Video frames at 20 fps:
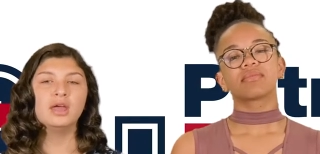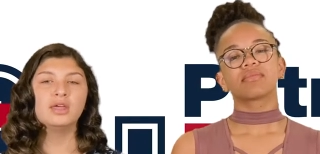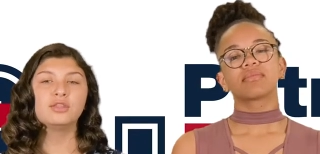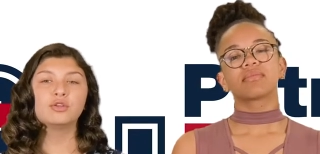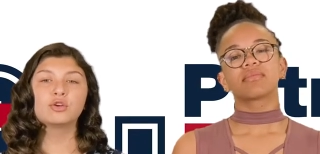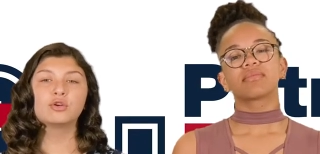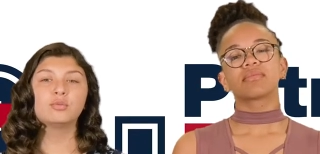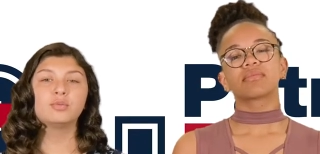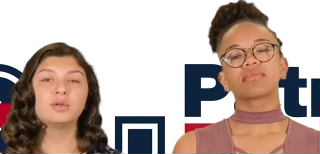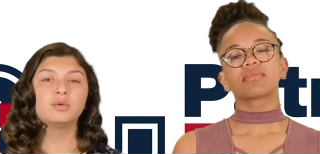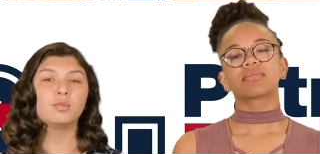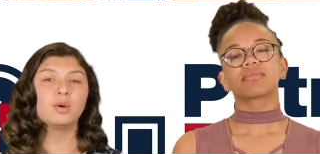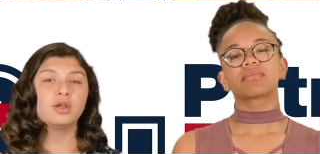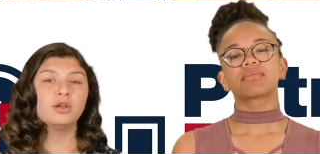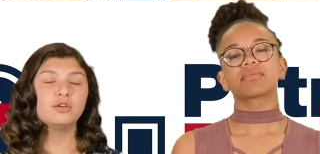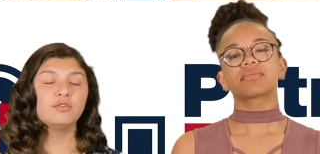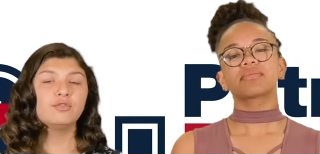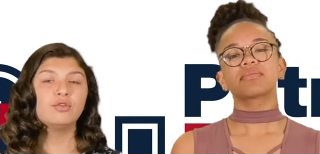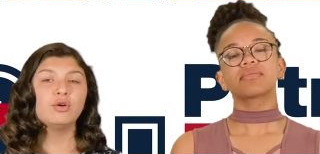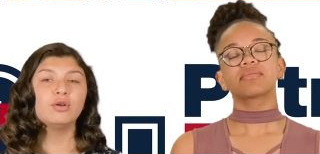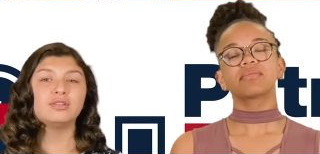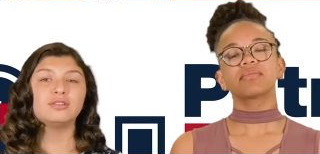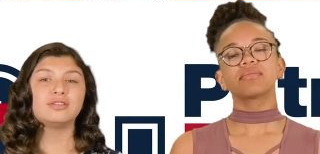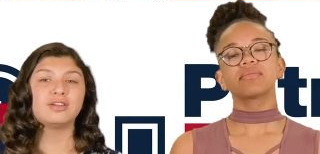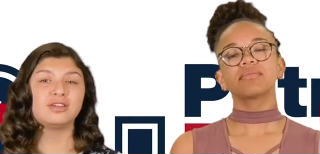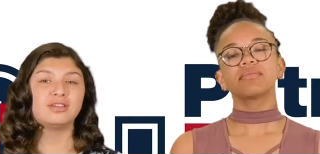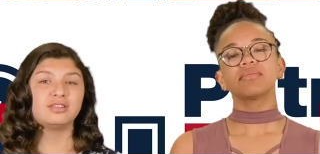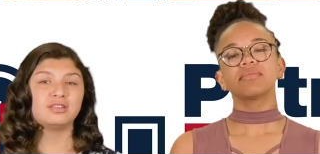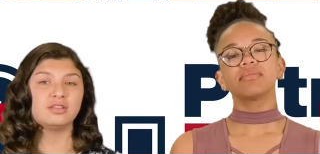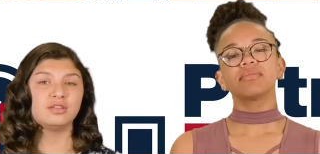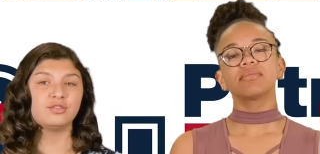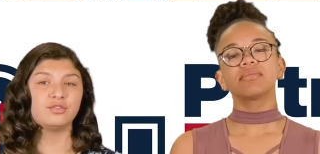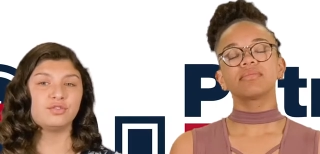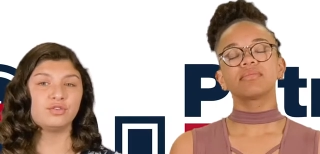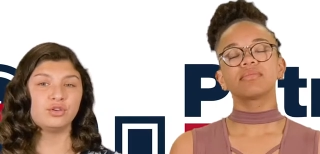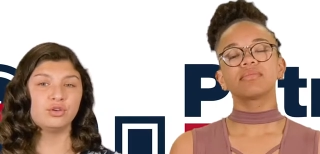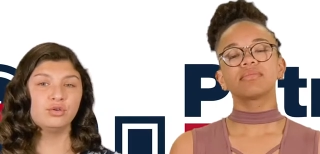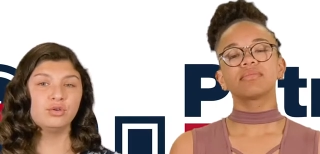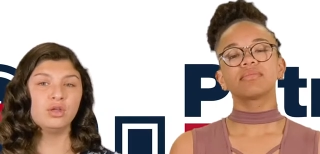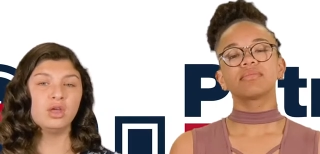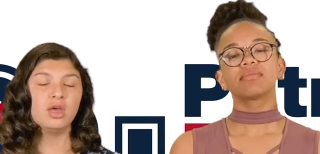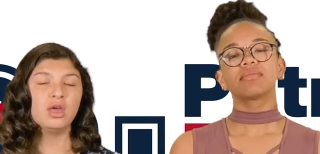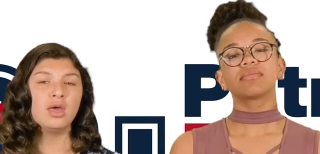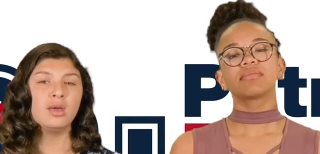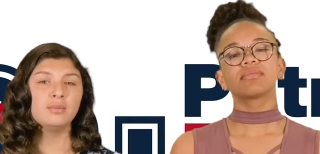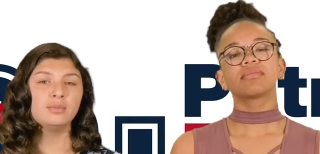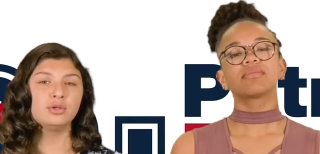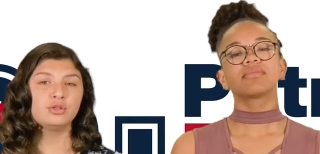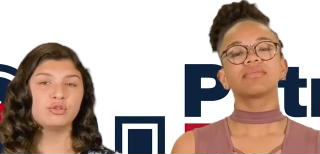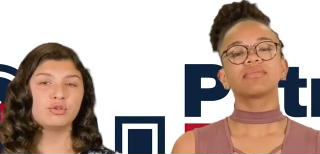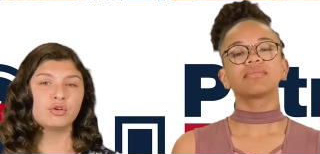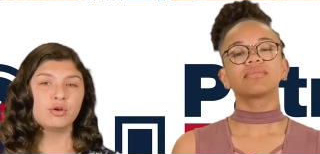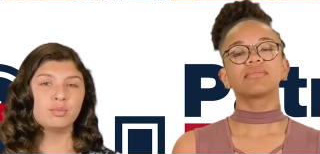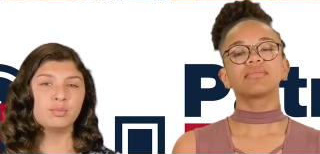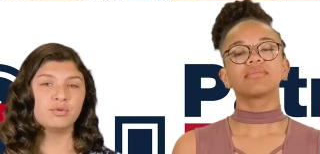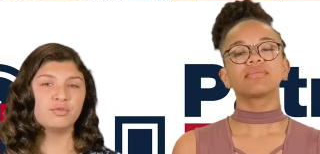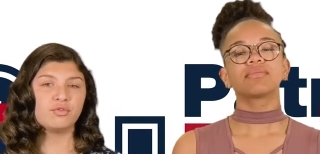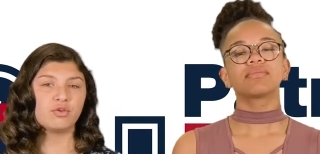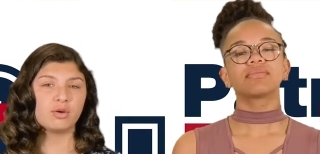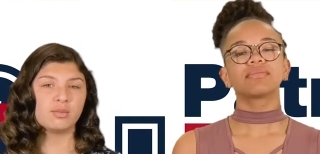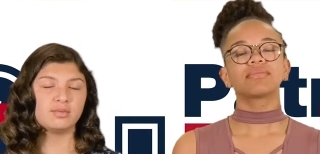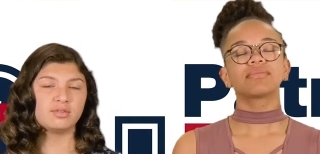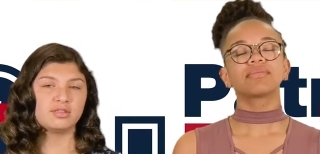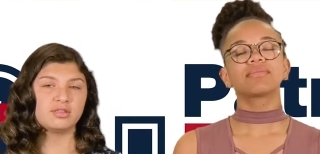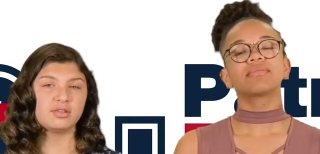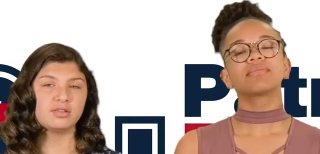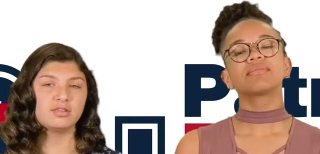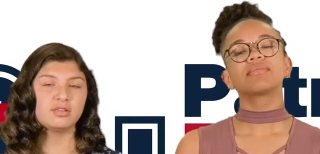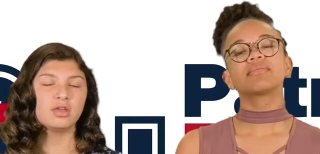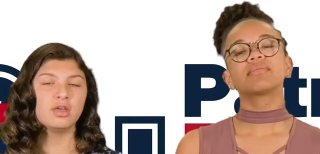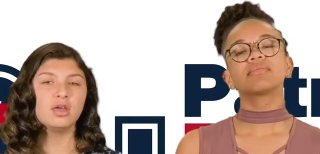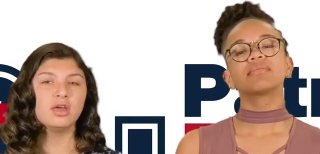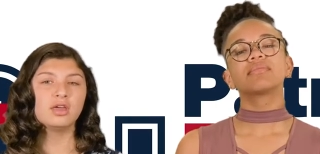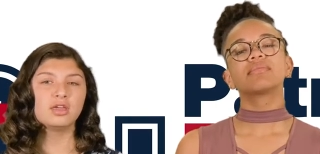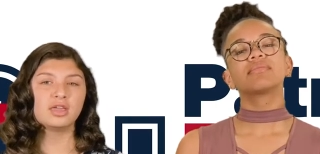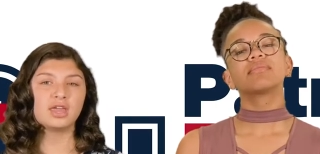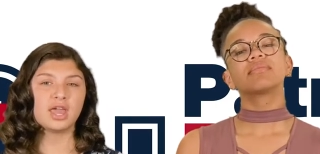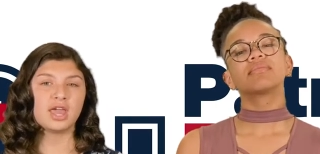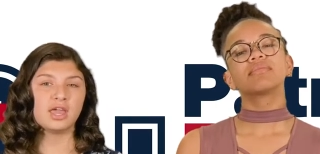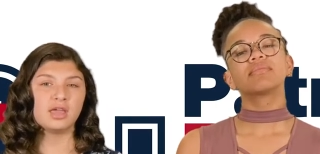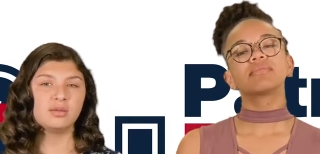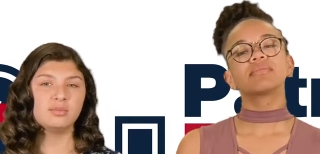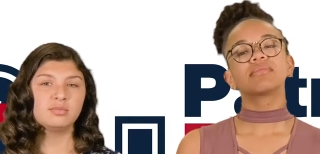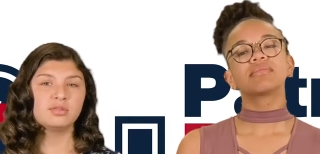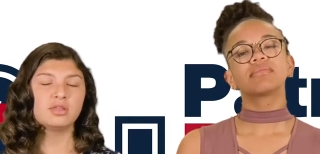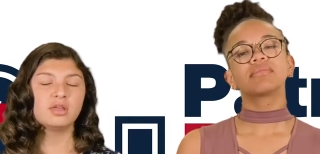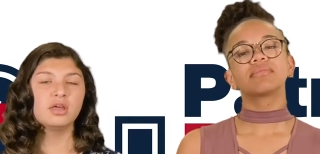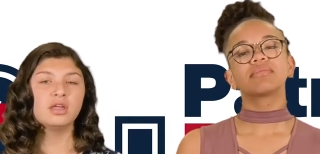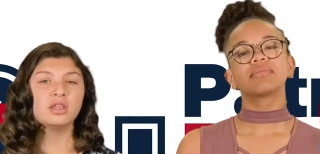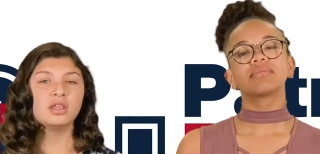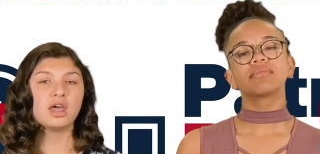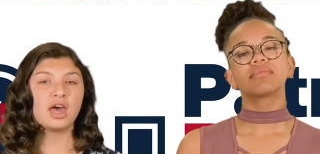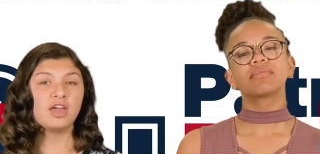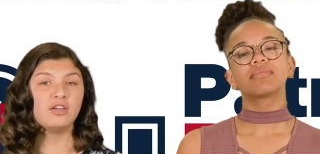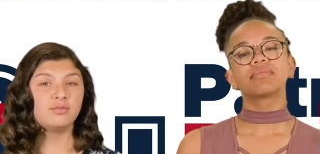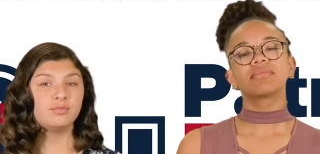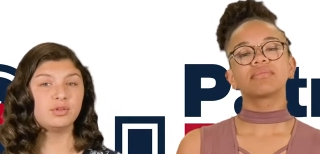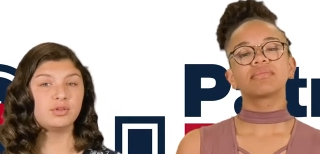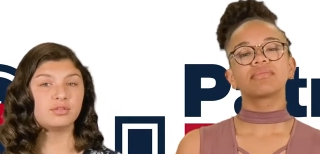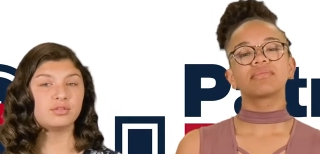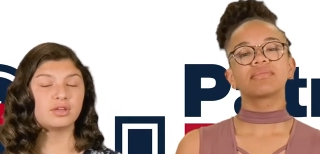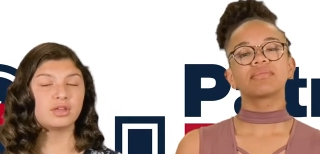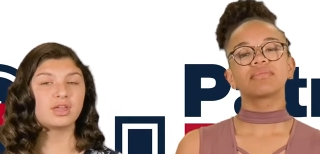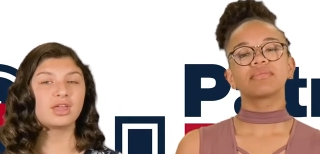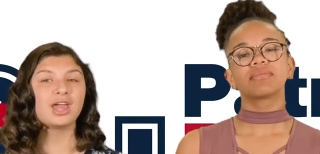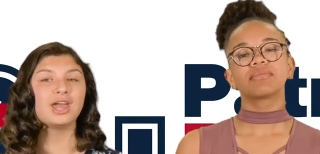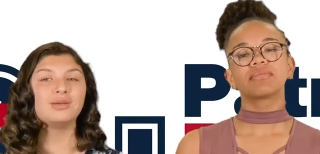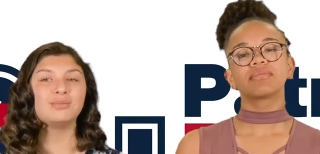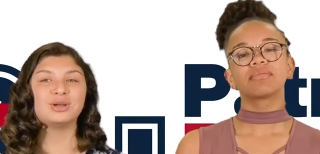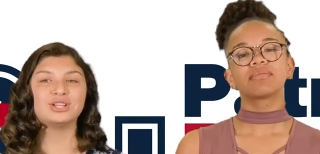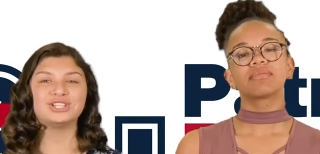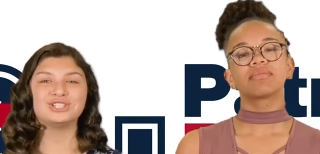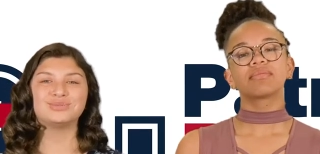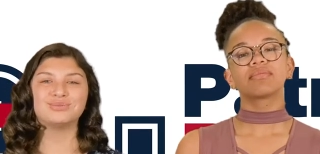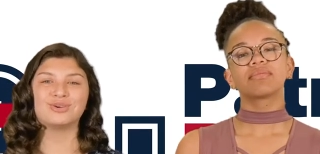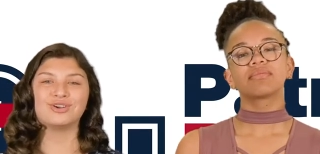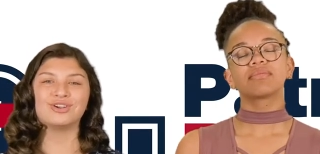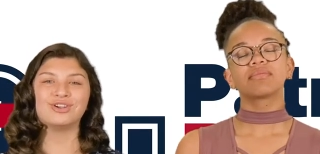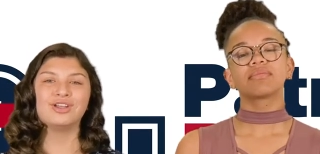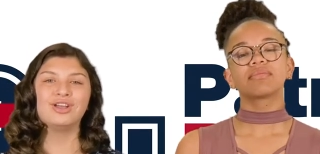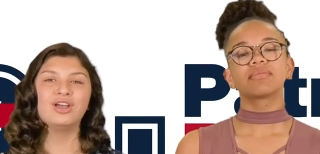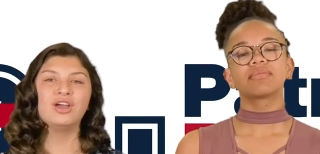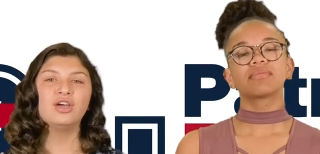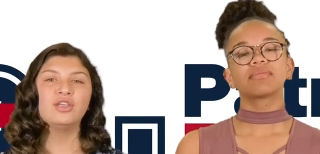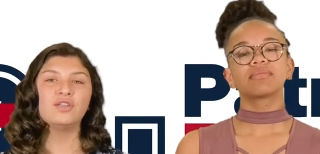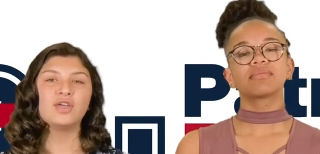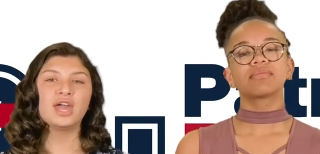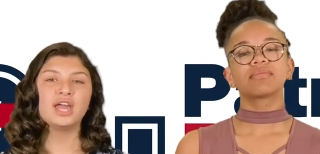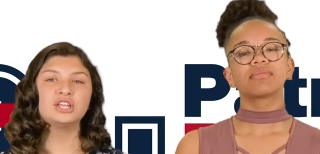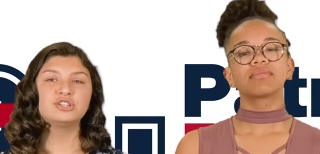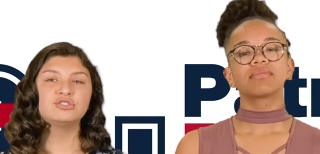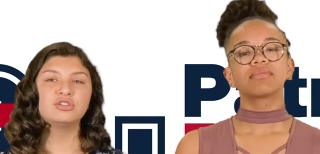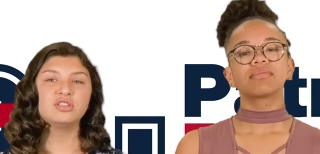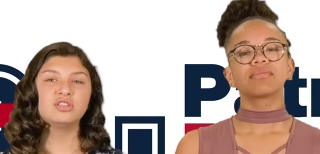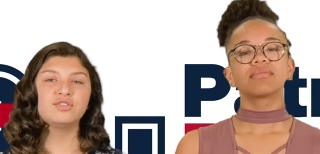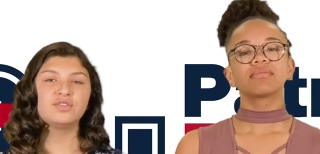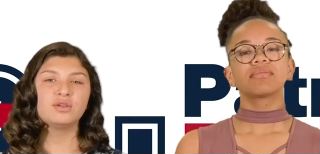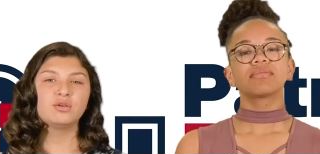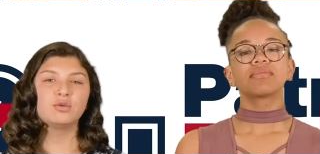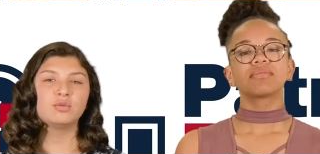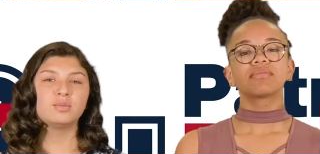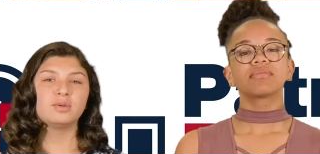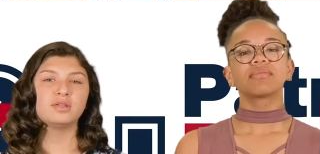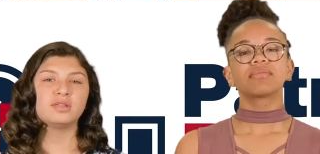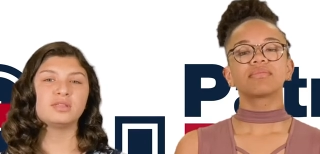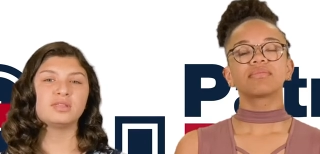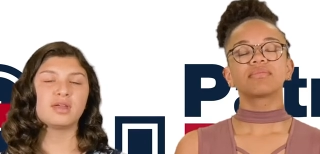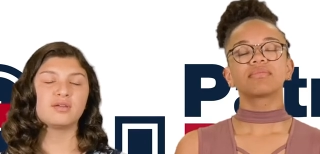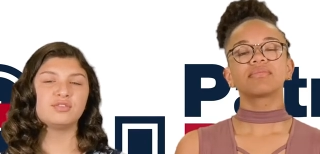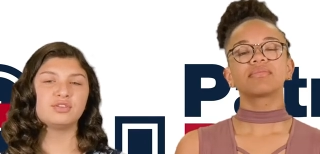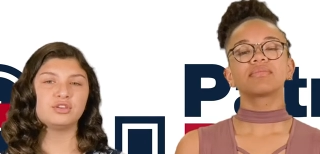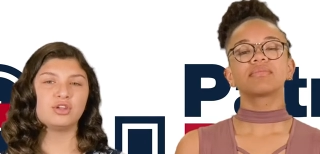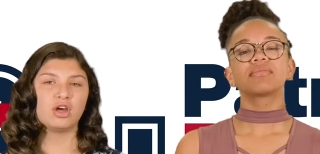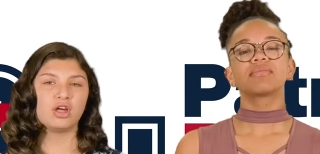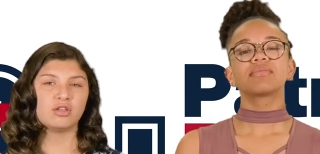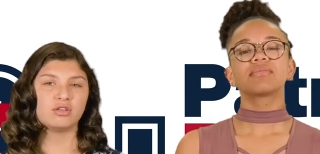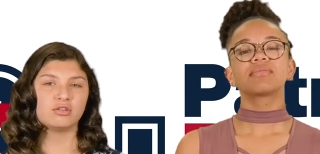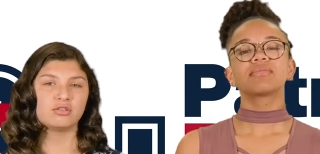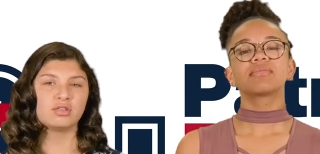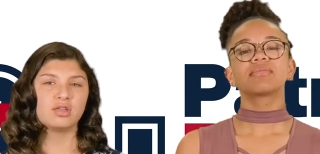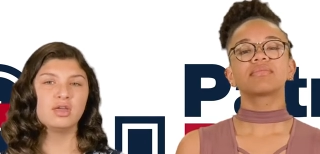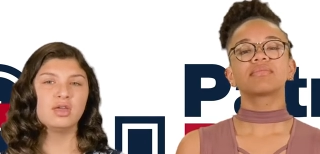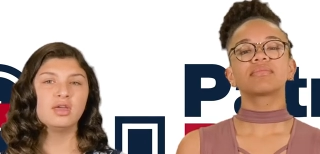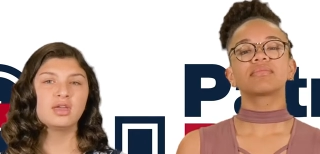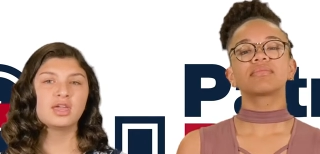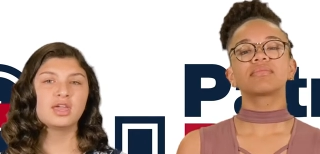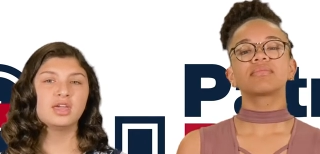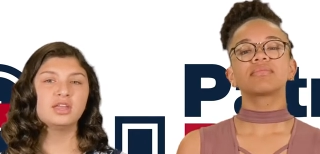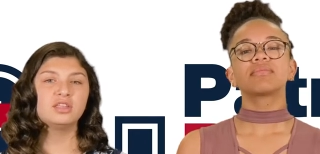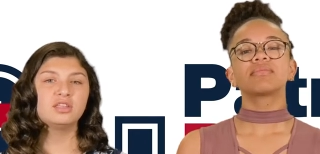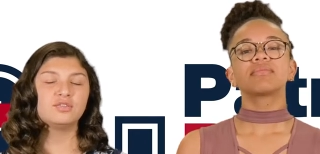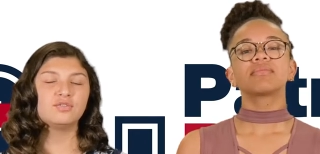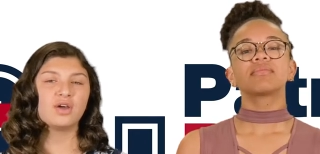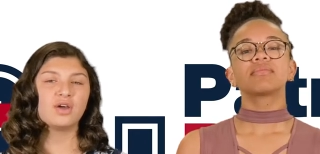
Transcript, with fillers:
Speaker 1: There will be wonderful and tasty food, musical performances, games, live music, and much more. The entrance fee will be $7. Kids